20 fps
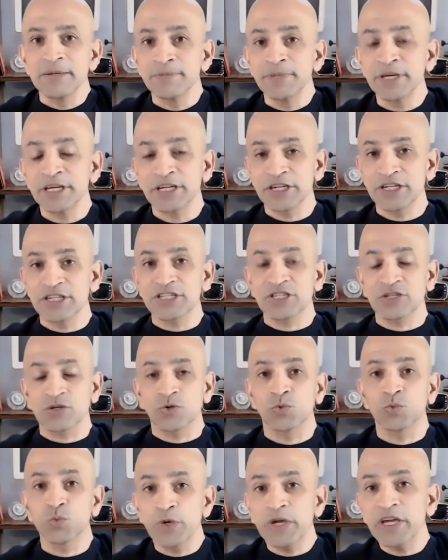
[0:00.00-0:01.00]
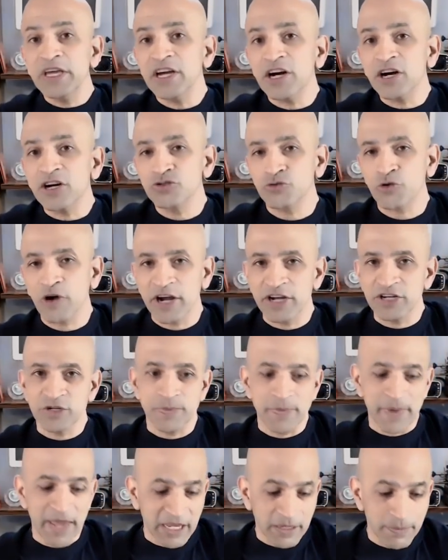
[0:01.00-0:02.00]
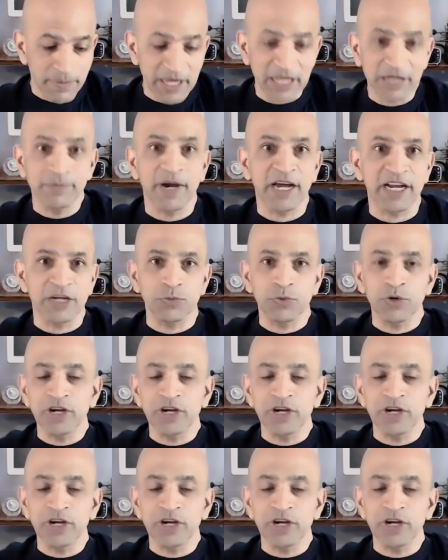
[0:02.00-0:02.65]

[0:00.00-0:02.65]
because we are trying to make big money.